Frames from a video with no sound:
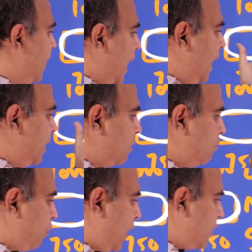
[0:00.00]
And
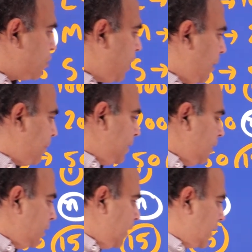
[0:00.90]
what has to
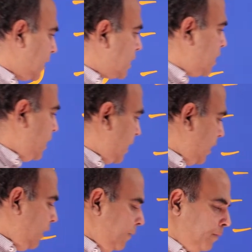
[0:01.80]
happen essentially
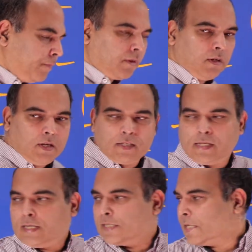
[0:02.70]
then is
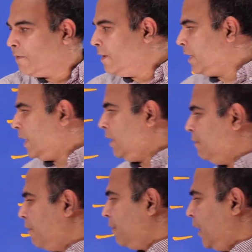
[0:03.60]
that
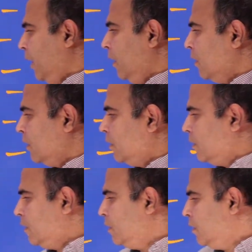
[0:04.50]
1750
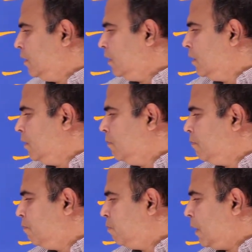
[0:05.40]

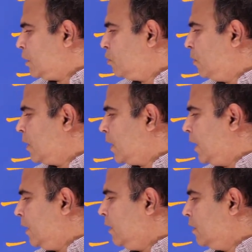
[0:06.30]
plus 200
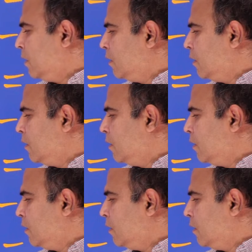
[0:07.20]
n